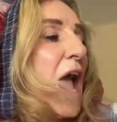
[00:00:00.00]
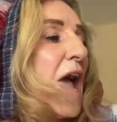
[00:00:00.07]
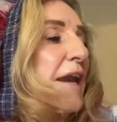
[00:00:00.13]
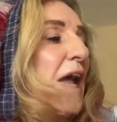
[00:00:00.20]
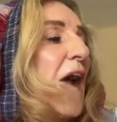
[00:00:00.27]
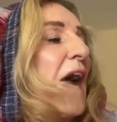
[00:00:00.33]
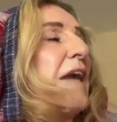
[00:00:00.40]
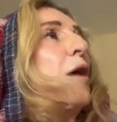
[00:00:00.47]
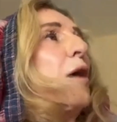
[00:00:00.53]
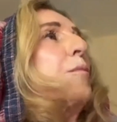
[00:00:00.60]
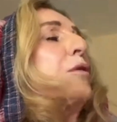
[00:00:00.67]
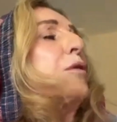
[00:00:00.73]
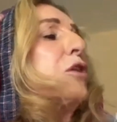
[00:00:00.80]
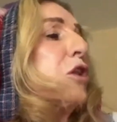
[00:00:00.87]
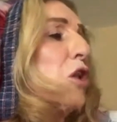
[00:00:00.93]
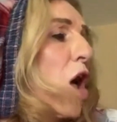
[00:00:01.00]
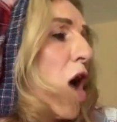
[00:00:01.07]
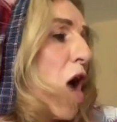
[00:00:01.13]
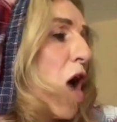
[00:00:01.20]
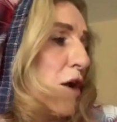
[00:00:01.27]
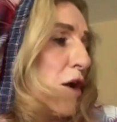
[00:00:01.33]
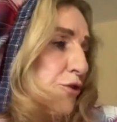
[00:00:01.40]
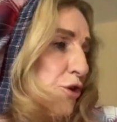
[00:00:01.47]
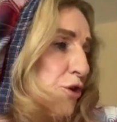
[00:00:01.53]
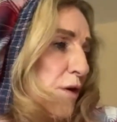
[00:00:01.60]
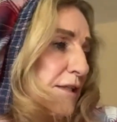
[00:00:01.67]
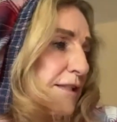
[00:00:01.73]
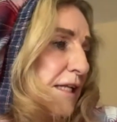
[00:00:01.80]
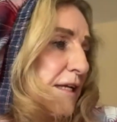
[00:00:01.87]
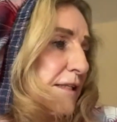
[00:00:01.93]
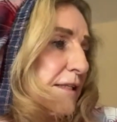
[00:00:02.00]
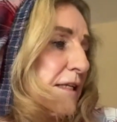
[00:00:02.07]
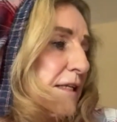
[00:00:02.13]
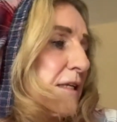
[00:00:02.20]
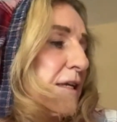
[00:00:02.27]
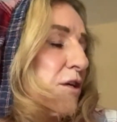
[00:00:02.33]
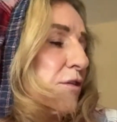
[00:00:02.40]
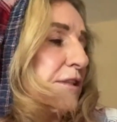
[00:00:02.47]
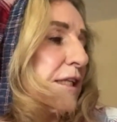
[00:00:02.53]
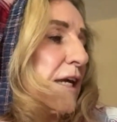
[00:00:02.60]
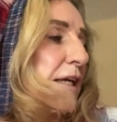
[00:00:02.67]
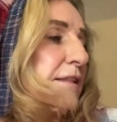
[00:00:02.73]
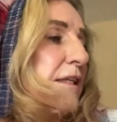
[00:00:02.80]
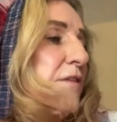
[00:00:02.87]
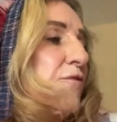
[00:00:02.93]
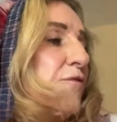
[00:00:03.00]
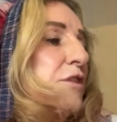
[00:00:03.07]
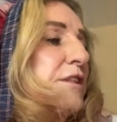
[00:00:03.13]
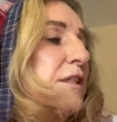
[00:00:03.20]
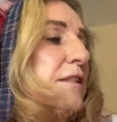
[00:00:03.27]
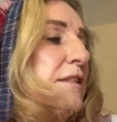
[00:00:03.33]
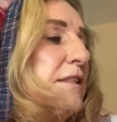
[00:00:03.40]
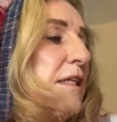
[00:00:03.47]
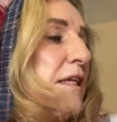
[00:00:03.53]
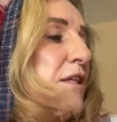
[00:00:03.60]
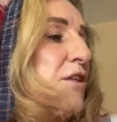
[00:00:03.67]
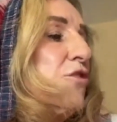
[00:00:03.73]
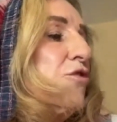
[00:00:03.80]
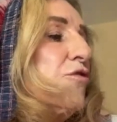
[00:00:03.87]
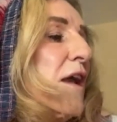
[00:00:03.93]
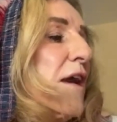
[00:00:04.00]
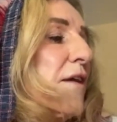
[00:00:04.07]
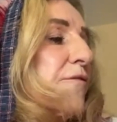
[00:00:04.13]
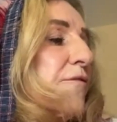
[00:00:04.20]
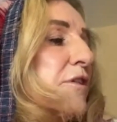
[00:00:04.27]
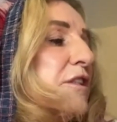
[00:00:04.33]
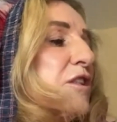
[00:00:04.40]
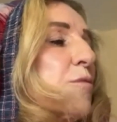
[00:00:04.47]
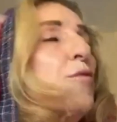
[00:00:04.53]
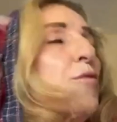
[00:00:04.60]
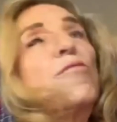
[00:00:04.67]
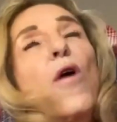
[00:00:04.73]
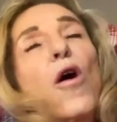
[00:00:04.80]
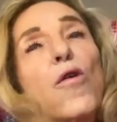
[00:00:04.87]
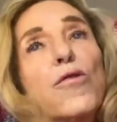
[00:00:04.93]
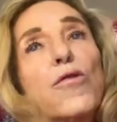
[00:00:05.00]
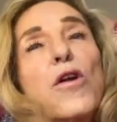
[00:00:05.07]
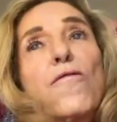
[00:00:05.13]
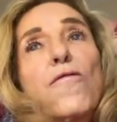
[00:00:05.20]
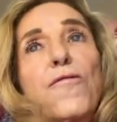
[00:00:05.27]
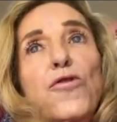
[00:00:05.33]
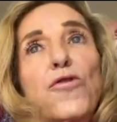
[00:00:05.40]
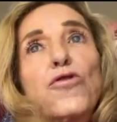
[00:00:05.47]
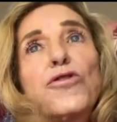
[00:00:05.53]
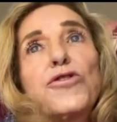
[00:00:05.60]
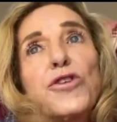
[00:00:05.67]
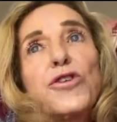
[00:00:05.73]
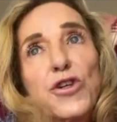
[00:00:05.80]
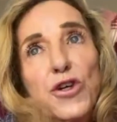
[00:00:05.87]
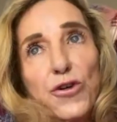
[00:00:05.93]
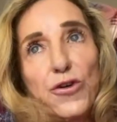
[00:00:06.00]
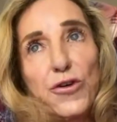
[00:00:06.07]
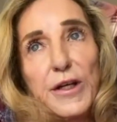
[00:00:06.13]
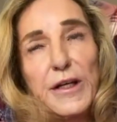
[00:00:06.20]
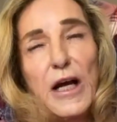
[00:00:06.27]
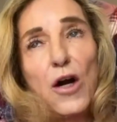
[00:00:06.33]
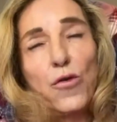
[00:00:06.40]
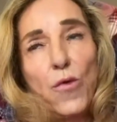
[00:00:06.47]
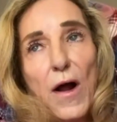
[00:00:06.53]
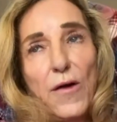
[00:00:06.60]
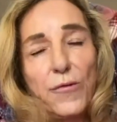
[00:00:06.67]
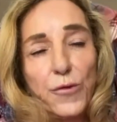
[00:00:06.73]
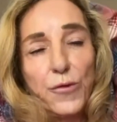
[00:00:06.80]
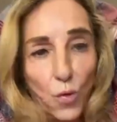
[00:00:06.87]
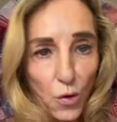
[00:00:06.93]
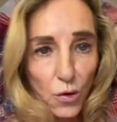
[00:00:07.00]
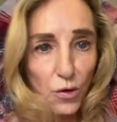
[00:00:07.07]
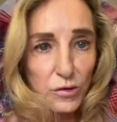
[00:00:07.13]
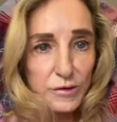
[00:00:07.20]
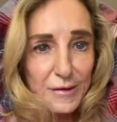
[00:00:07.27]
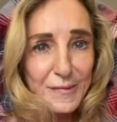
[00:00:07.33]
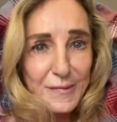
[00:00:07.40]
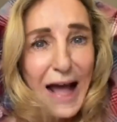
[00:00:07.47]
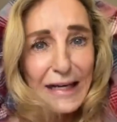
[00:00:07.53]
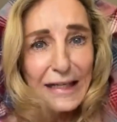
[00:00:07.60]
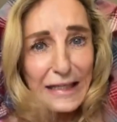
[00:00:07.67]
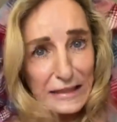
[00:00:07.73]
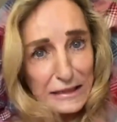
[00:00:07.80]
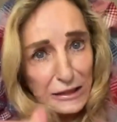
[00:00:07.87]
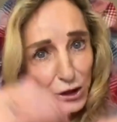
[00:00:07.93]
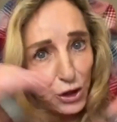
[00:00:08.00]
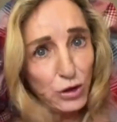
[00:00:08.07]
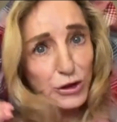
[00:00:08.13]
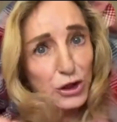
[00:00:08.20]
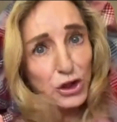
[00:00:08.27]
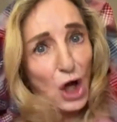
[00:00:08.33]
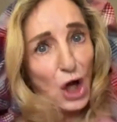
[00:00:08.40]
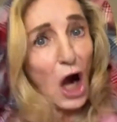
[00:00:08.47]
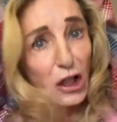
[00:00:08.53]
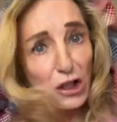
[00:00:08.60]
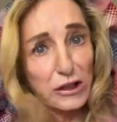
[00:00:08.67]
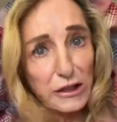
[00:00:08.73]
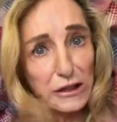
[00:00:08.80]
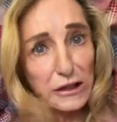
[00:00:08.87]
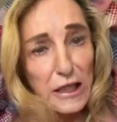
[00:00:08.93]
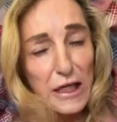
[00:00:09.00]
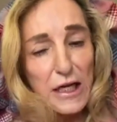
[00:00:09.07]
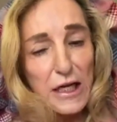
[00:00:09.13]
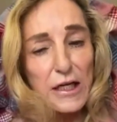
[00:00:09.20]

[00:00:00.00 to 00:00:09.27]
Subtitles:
And I applaud USAID for its continued efforts to promote food security around the world. That is Susan Collins.